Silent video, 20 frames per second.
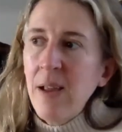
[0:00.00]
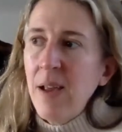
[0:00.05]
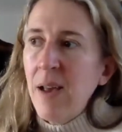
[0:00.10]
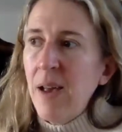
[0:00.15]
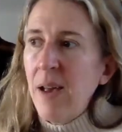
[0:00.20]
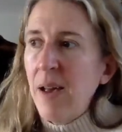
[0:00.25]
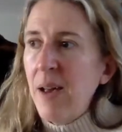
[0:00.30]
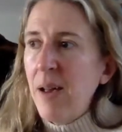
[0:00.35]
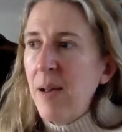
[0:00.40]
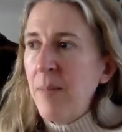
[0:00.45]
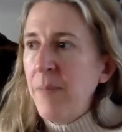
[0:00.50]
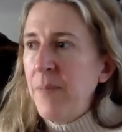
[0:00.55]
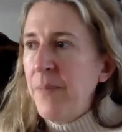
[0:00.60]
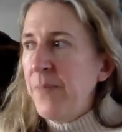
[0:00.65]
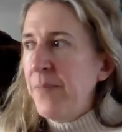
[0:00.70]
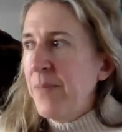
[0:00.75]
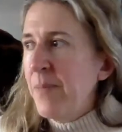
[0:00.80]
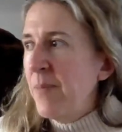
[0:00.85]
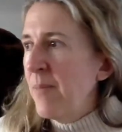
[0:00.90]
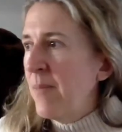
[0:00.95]

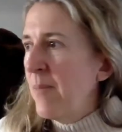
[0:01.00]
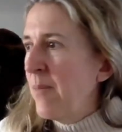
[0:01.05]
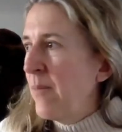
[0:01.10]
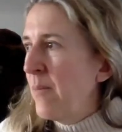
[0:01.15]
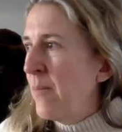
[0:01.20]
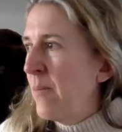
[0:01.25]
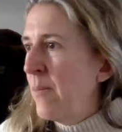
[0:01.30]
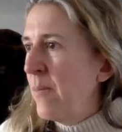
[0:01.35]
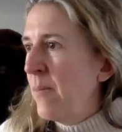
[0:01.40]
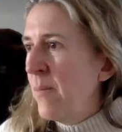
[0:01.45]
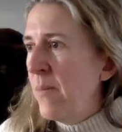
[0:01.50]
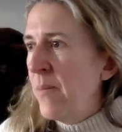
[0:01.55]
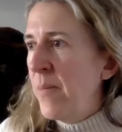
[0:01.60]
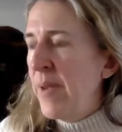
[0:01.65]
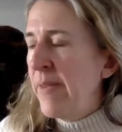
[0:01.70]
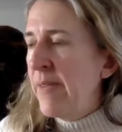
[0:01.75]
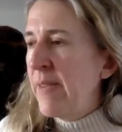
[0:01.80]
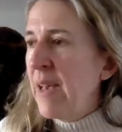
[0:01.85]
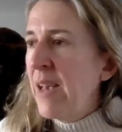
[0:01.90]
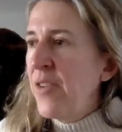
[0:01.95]
um,
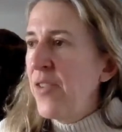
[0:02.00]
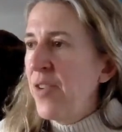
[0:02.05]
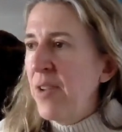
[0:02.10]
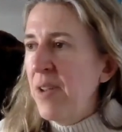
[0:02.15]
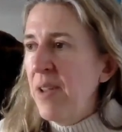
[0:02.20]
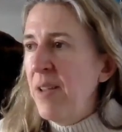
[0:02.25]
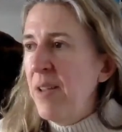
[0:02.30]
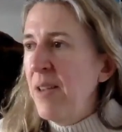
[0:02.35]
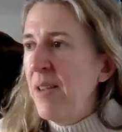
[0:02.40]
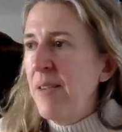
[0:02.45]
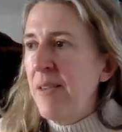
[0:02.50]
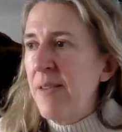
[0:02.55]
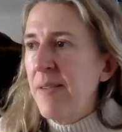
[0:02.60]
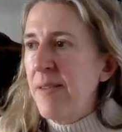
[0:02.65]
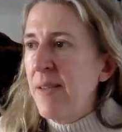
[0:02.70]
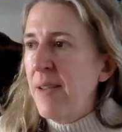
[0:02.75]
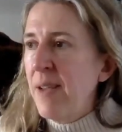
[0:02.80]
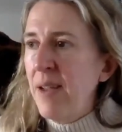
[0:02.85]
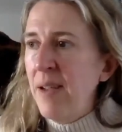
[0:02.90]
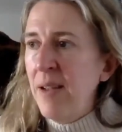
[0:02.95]

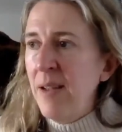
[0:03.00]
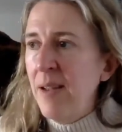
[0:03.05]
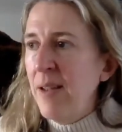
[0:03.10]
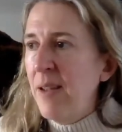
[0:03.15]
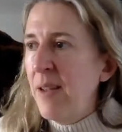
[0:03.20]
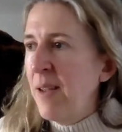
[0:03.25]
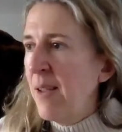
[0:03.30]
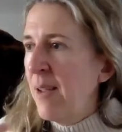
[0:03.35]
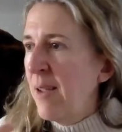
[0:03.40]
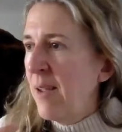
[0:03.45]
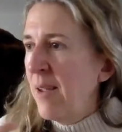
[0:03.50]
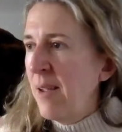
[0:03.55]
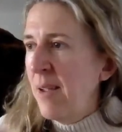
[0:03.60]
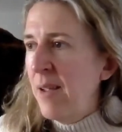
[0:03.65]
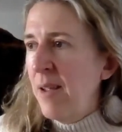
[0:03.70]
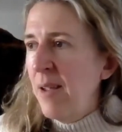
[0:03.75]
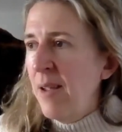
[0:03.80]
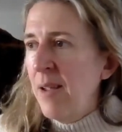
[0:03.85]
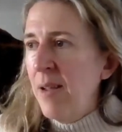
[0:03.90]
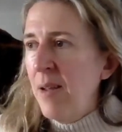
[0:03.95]
possessions, in
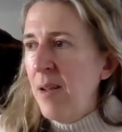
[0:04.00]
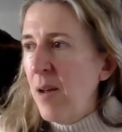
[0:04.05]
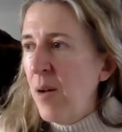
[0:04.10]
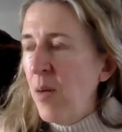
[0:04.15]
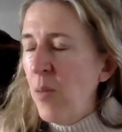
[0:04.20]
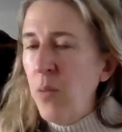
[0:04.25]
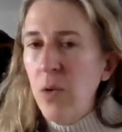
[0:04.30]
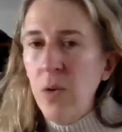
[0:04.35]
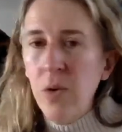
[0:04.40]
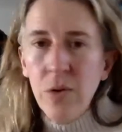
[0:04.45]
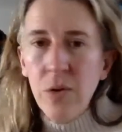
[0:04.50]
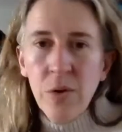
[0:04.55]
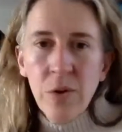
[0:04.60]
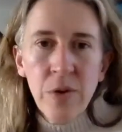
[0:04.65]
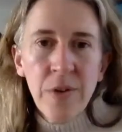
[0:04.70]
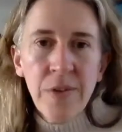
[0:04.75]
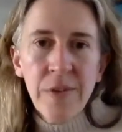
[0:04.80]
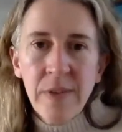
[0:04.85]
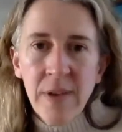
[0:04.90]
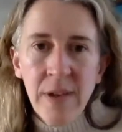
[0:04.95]

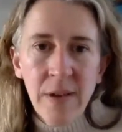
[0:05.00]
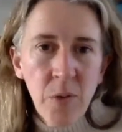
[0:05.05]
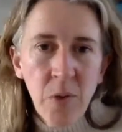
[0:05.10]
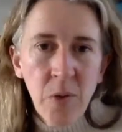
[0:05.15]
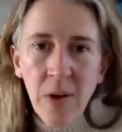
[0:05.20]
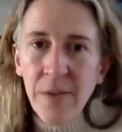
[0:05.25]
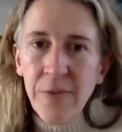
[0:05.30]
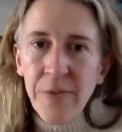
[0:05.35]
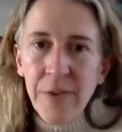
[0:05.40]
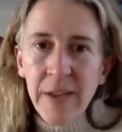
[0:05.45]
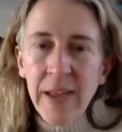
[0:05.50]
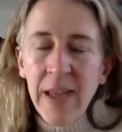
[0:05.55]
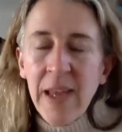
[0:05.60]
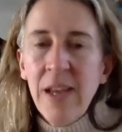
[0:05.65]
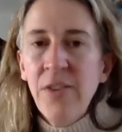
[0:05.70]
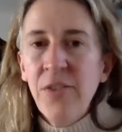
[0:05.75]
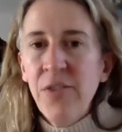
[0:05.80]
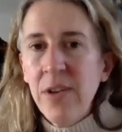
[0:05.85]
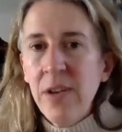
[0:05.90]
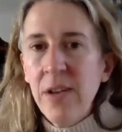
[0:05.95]
awards, in
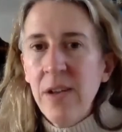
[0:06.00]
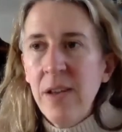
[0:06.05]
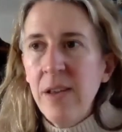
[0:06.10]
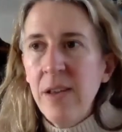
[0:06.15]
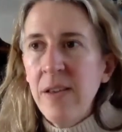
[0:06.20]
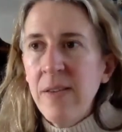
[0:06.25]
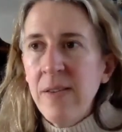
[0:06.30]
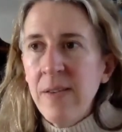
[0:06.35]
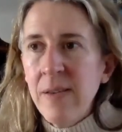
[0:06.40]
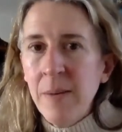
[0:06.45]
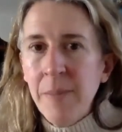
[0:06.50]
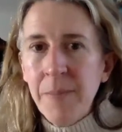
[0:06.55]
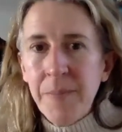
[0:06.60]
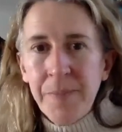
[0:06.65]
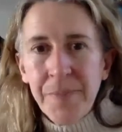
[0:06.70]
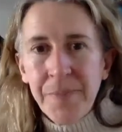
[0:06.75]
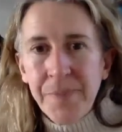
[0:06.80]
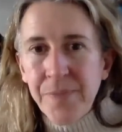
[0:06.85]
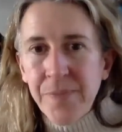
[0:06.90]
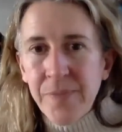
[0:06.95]
qualifications.
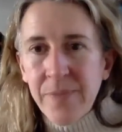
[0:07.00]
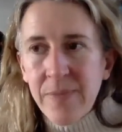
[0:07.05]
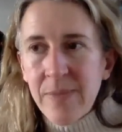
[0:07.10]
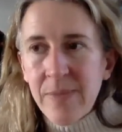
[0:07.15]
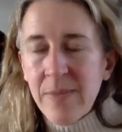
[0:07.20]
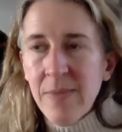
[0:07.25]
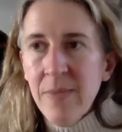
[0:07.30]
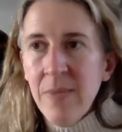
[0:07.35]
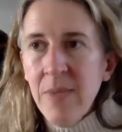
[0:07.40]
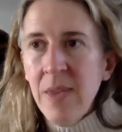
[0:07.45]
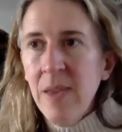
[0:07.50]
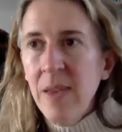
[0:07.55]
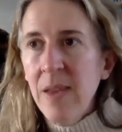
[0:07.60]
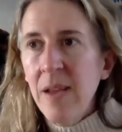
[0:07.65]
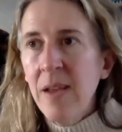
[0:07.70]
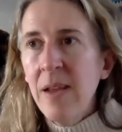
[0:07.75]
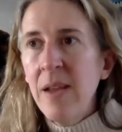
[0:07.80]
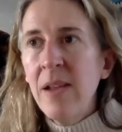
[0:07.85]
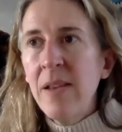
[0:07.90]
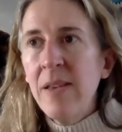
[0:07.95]

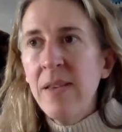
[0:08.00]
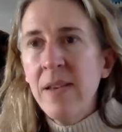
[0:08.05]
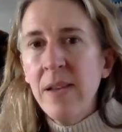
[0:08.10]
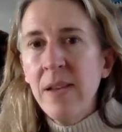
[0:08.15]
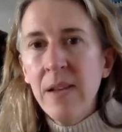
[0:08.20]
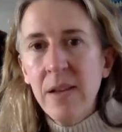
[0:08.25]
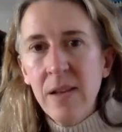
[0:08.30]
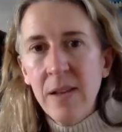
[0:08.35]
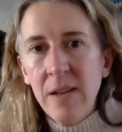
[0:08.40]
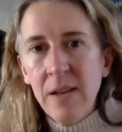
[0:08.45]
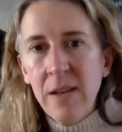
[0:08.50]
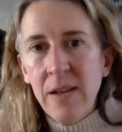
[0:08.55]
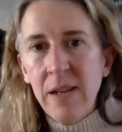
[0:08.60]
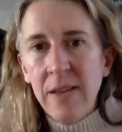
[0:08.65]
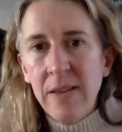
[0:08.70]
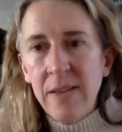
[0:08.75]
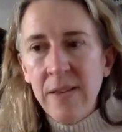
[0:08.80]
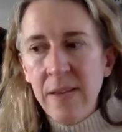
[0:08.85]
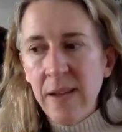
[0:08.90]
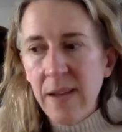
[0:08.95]
It,
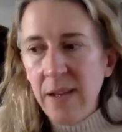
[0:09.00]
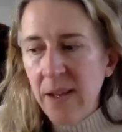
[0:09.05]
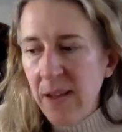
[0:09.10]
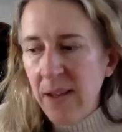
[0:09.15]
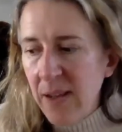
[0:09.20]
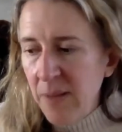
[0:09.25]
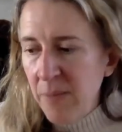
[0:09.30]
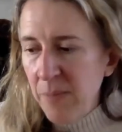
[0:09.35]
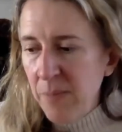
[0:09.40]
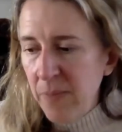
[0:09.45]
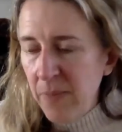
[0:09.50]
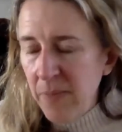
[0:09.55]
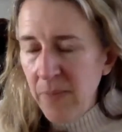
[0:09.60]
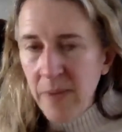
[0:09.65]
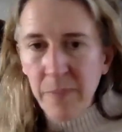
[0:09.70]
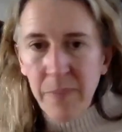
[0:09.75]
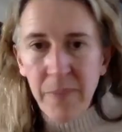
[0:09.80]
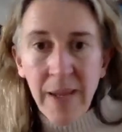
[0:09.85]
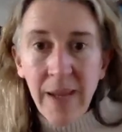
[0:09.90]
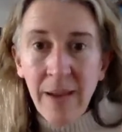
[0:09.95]
it's it, in,
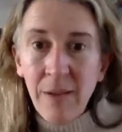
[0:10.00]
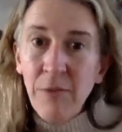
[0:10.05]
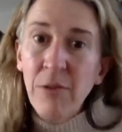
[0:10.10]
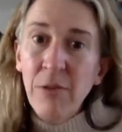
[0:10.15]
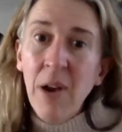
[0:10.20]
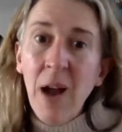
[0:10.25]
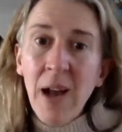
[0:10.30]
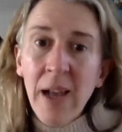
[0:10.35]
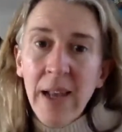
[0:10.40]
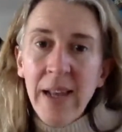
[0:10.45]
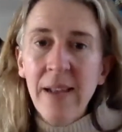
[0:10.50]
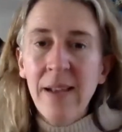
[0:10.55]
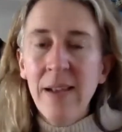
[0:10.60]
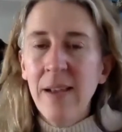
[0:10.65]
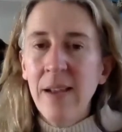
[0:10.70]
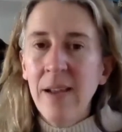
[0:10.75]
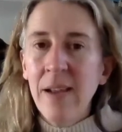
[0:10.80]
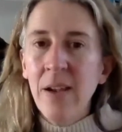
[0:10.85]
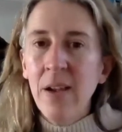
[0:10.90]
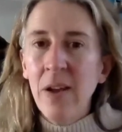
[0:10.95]
in being right
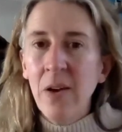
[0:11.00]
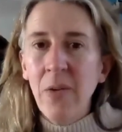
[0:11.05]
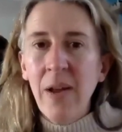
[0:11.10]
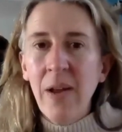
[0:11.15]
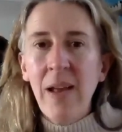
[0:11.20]
you know